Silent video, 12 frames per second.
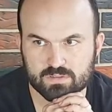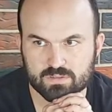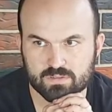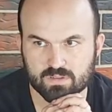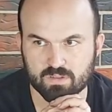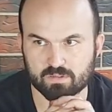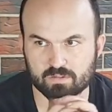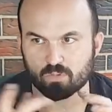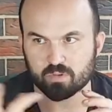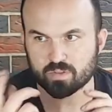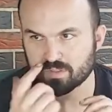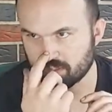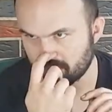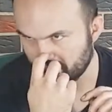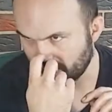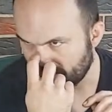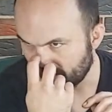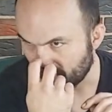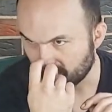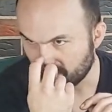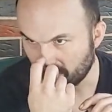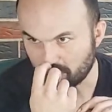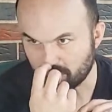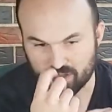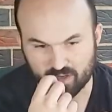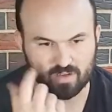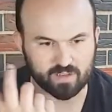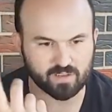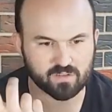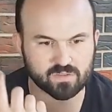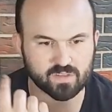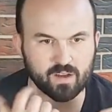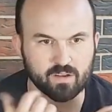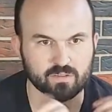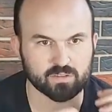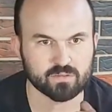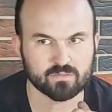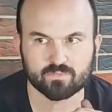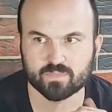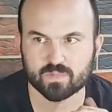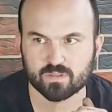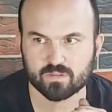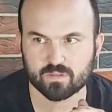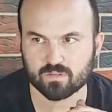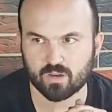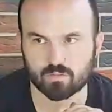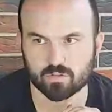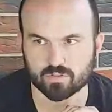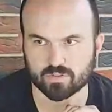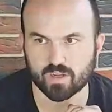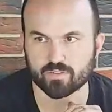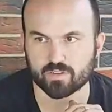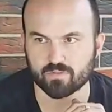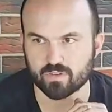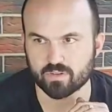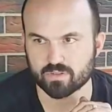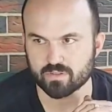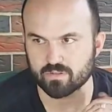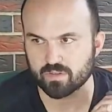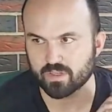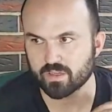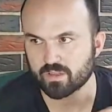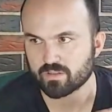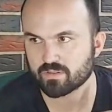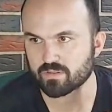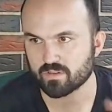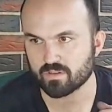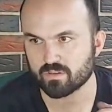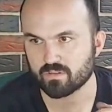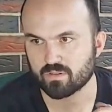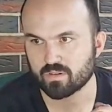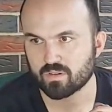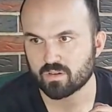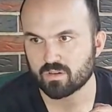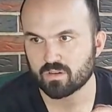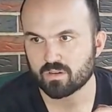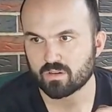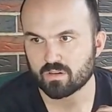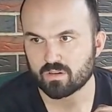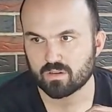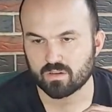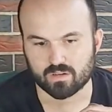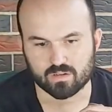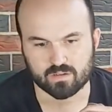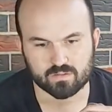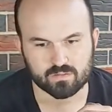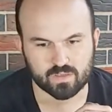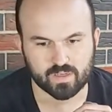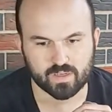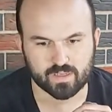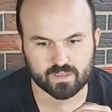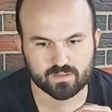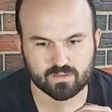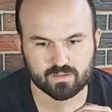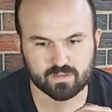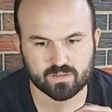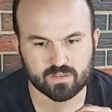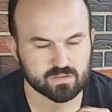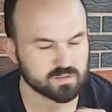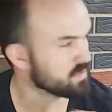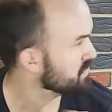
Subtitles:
the ones in the EK also. I'm going to be knocking those out to do all-wheel drive conversion on it. So, yeah, I guess just send me